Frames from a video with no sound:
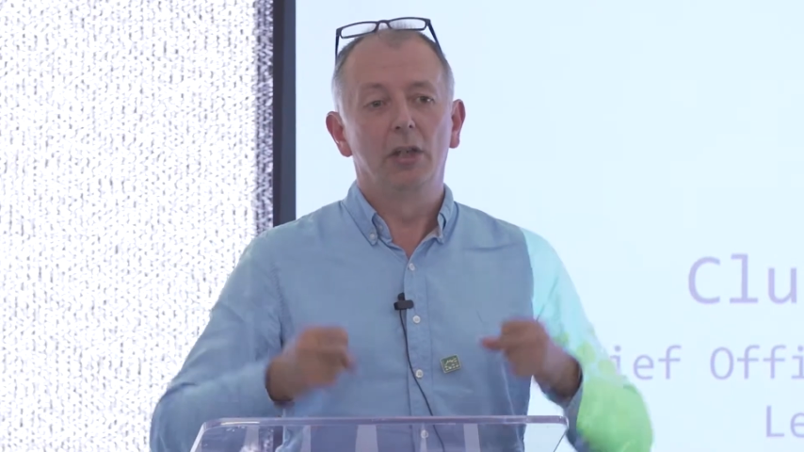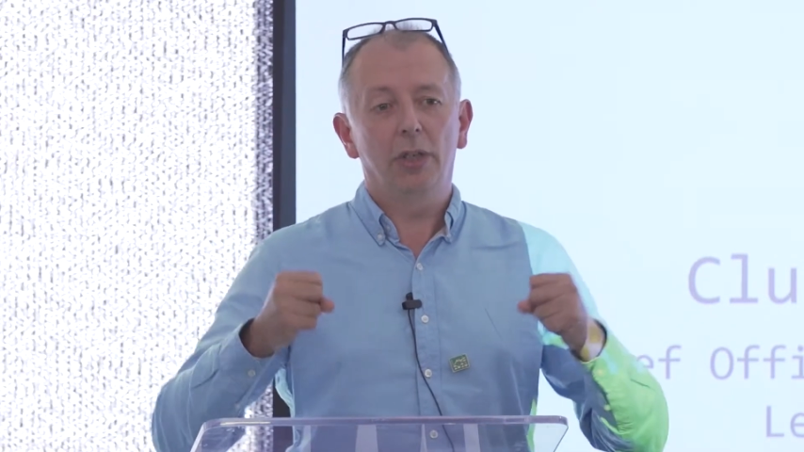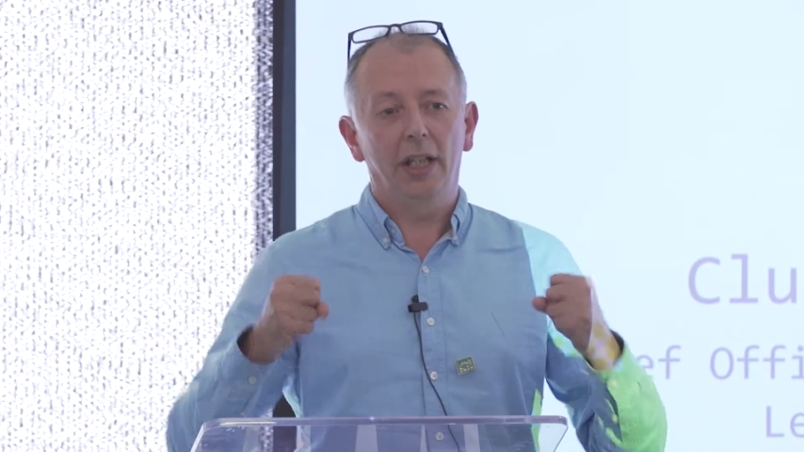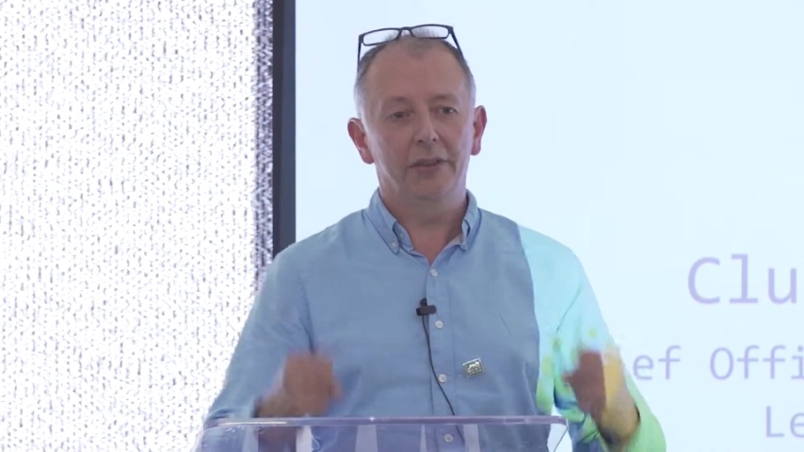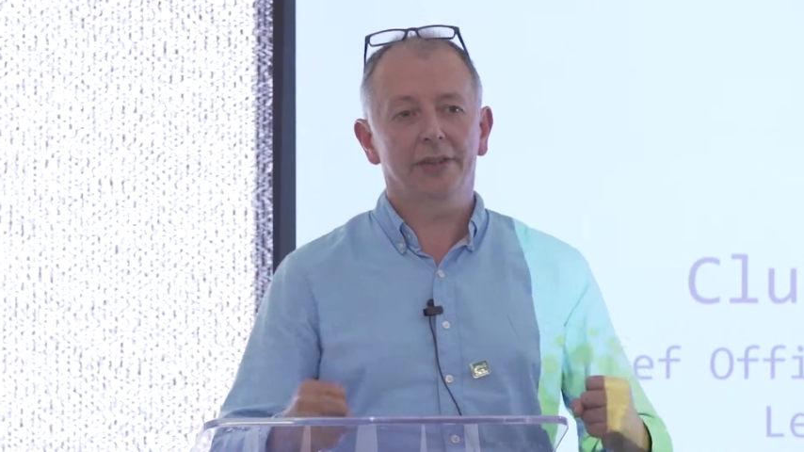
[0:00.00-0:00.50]

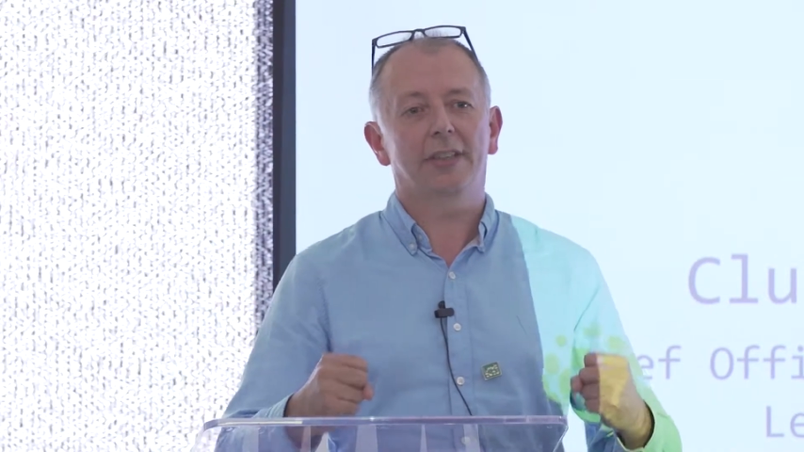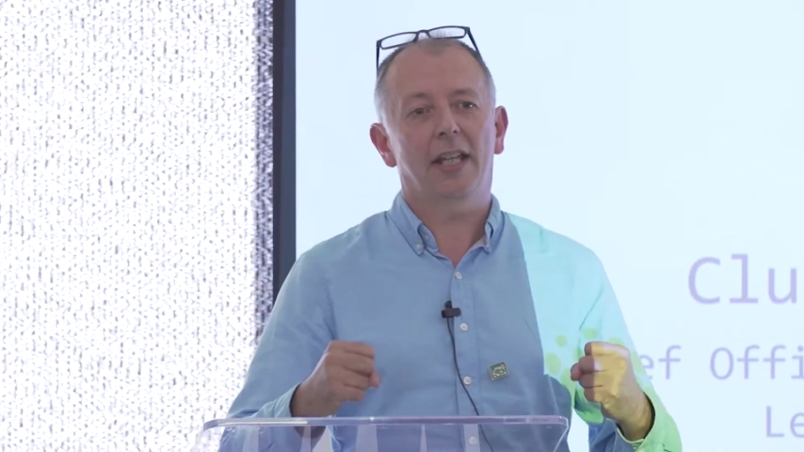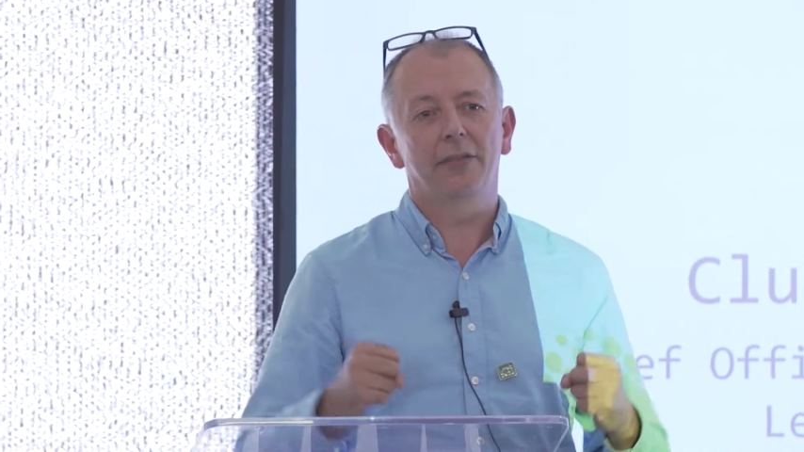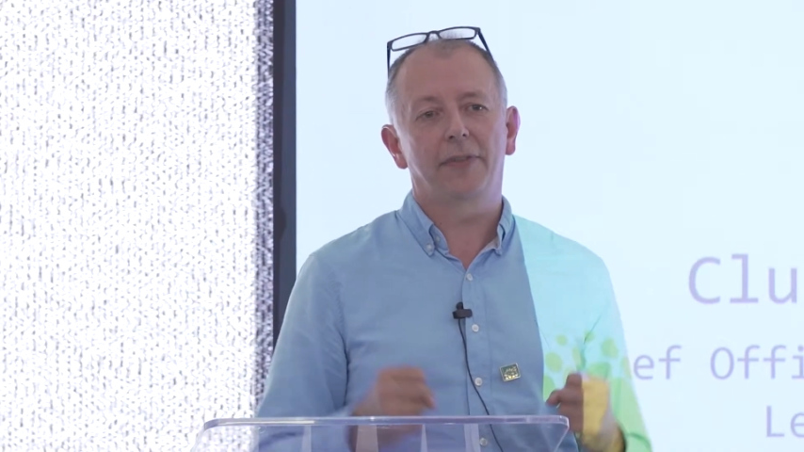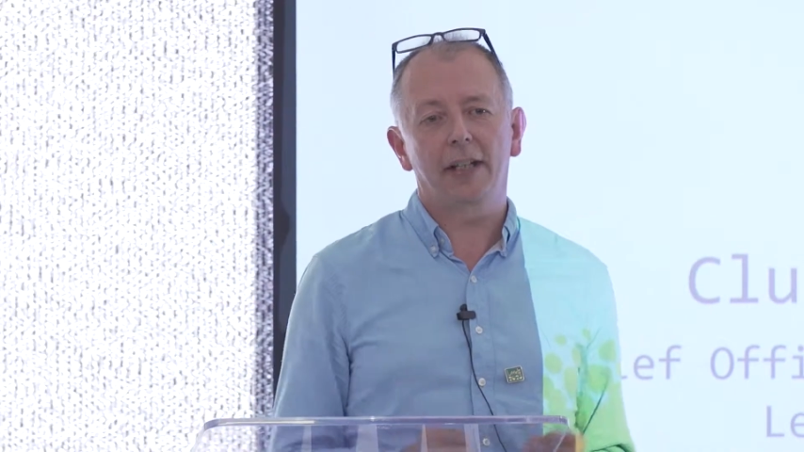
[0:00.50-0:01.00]
we
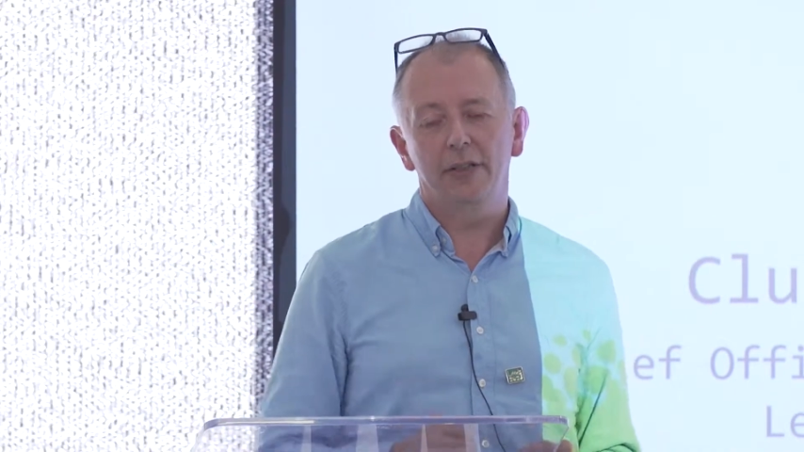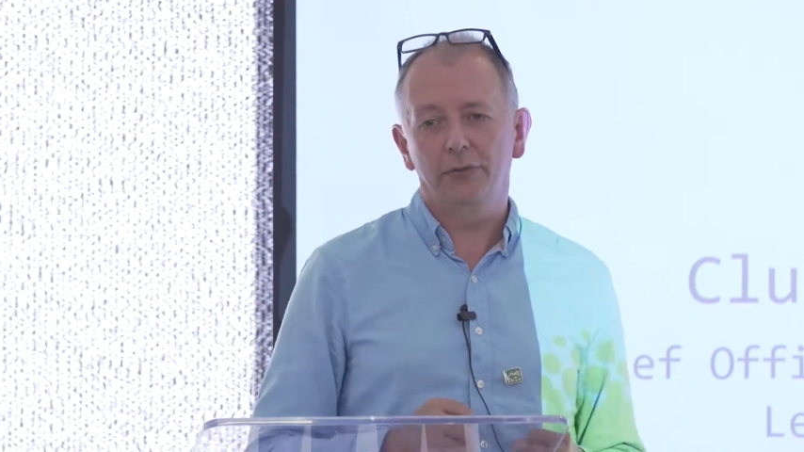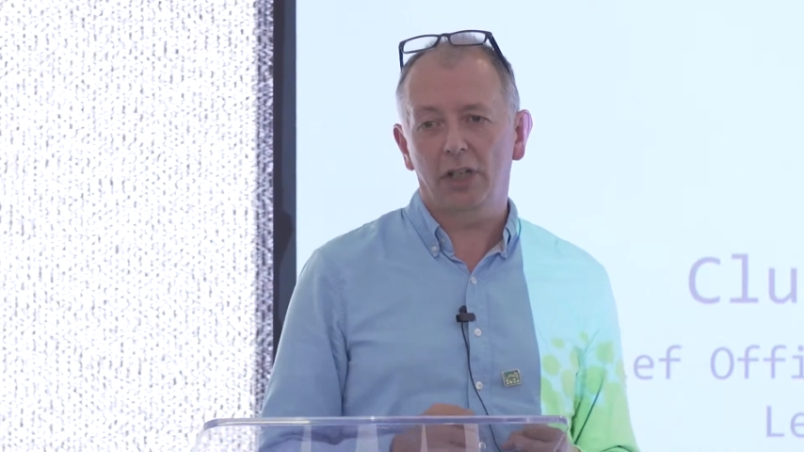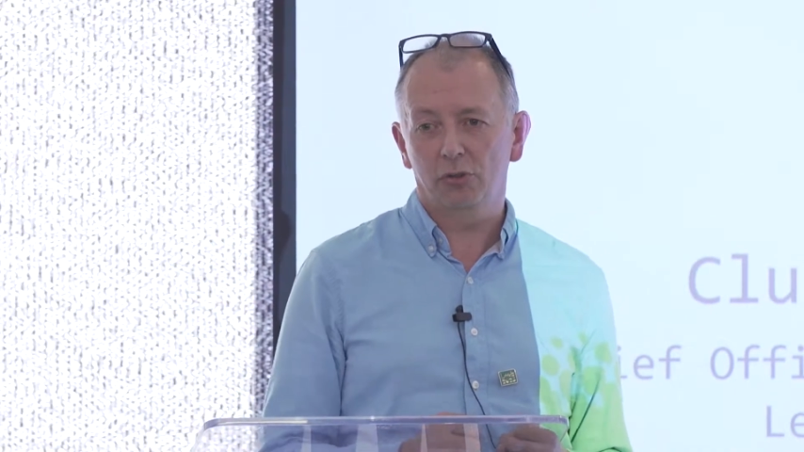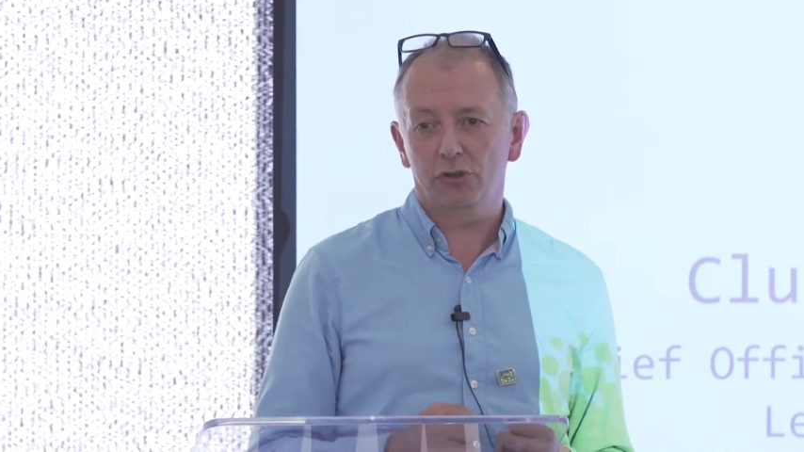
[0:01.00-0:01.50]
understand the value
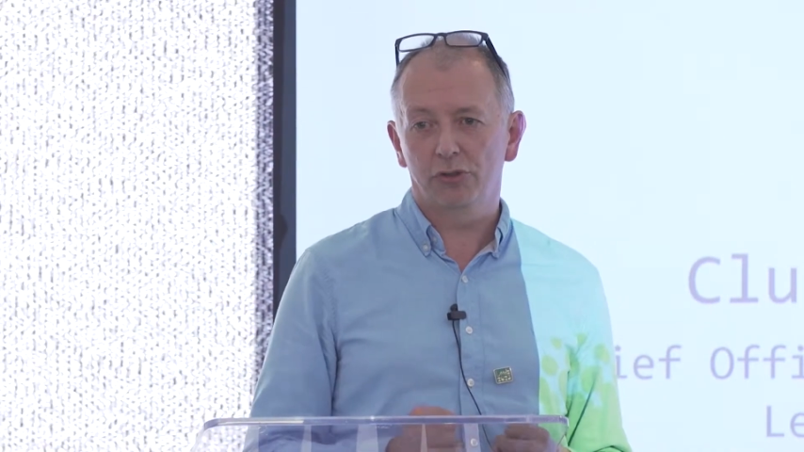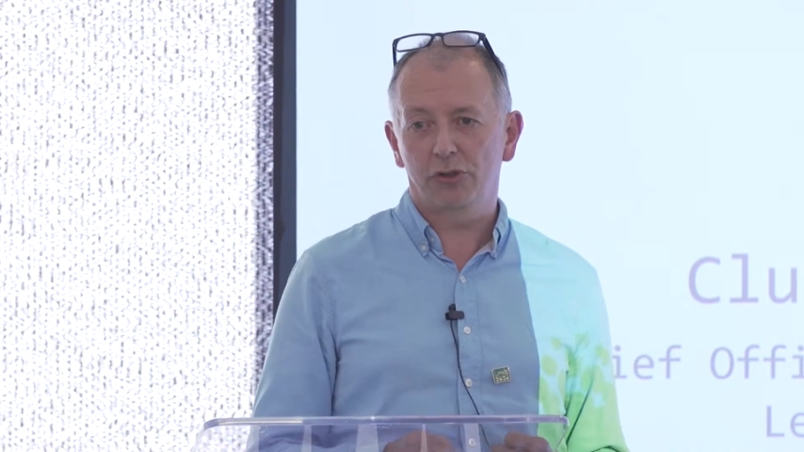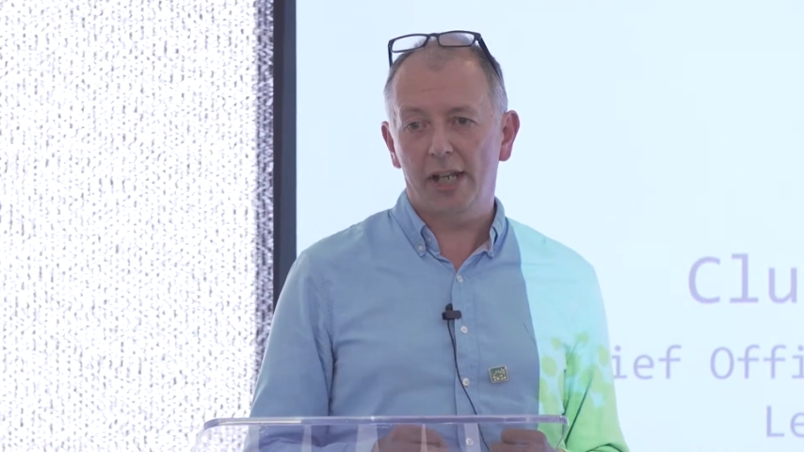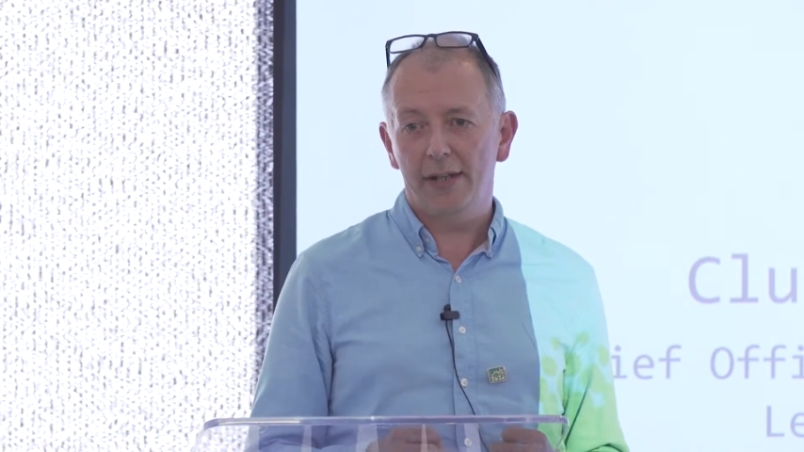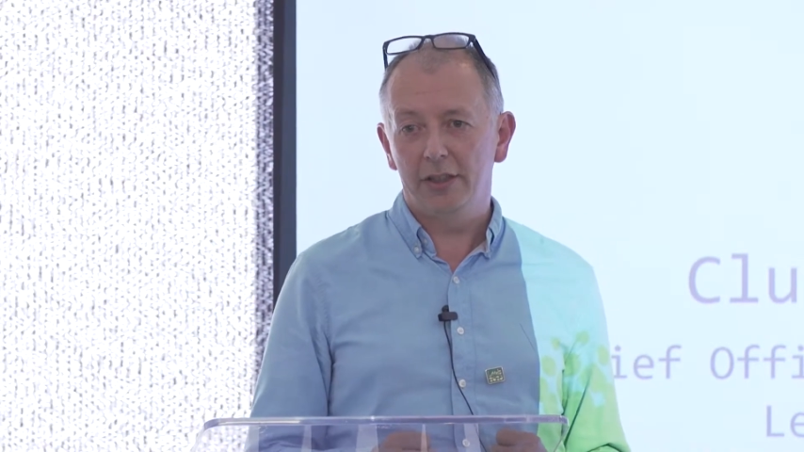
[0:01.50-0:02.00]
of culture and
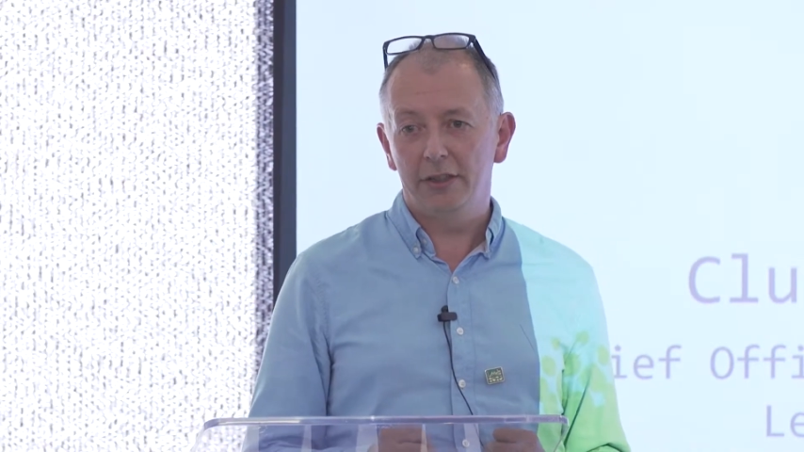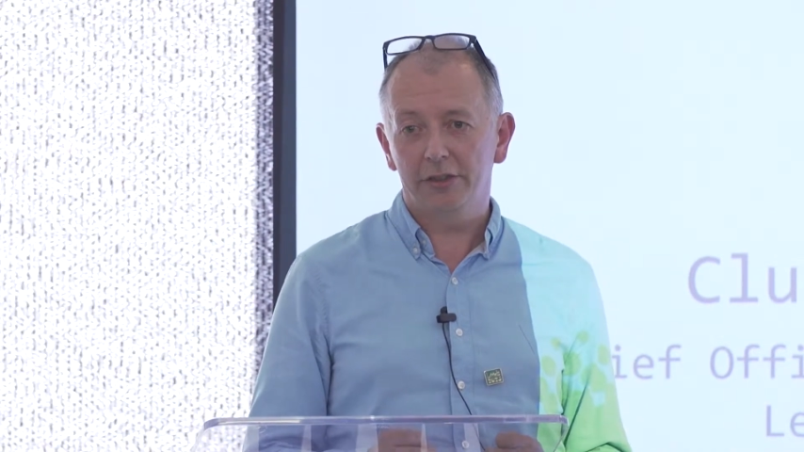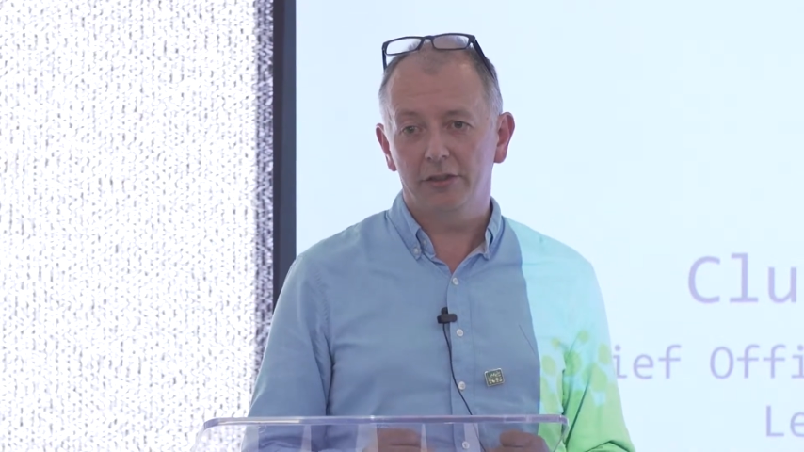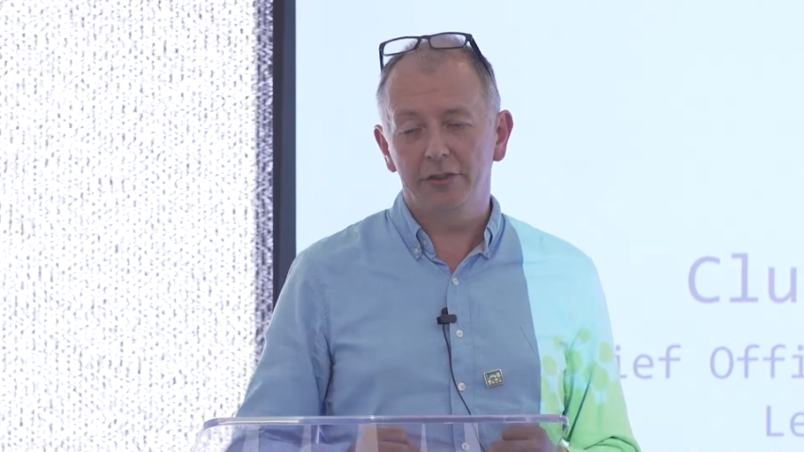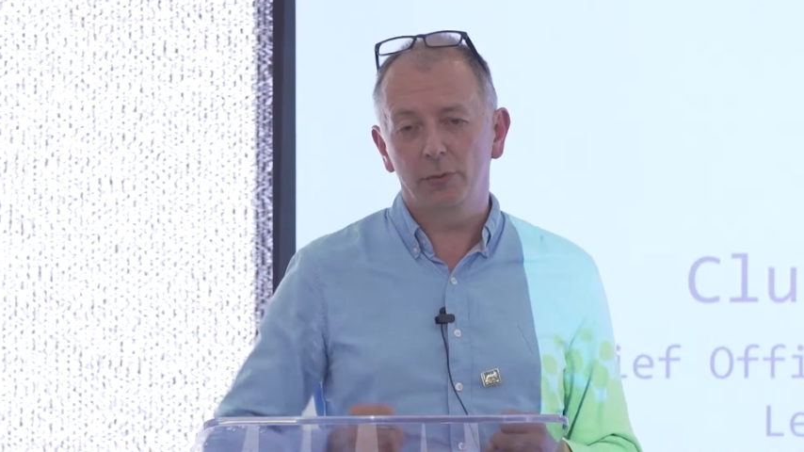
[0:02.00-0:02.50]
creative
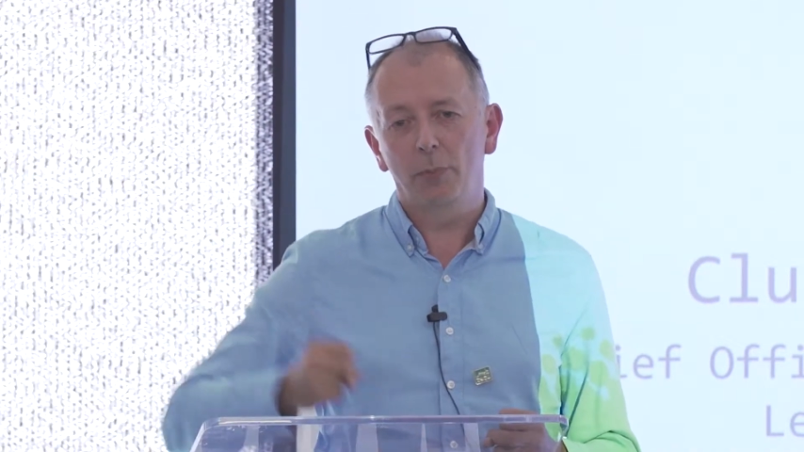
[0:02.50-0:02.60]
industries.